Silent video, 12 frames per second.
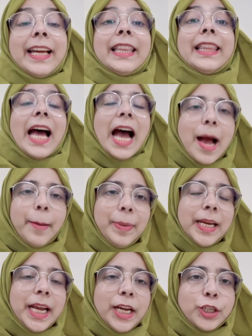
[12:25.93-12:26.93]
The
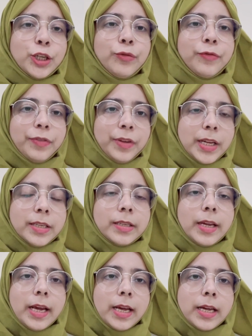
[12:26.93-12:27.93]
application
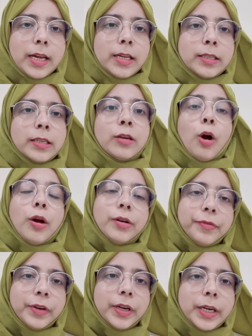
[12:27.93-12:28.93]
fees is
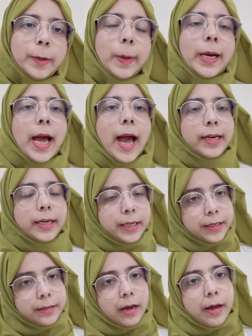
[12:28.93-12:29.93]
non-refundable and
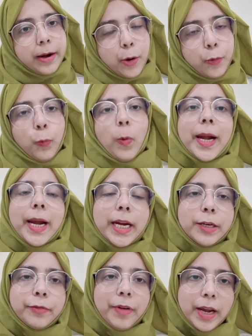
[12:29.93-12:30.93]
it is around
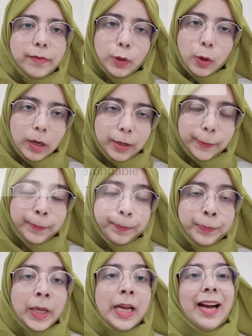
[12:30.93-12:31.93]
$195.
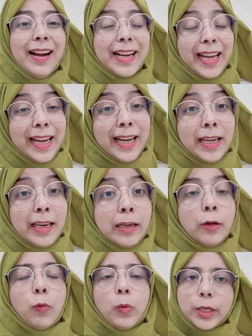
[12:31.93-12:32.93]

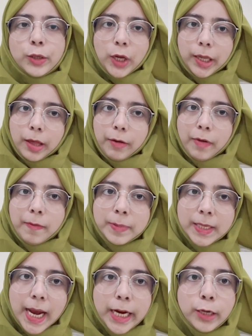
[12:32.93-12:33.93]
Again, go and check their
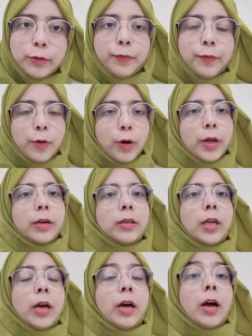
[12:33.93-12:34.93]
website for
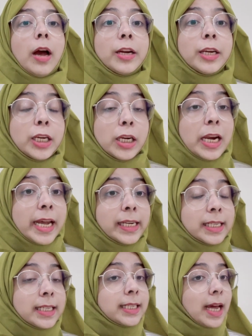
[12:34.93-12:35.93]
the
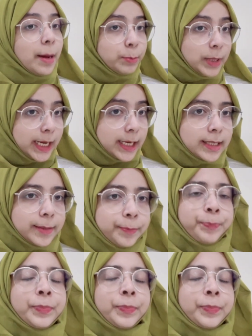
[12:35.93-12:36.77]
latest updates.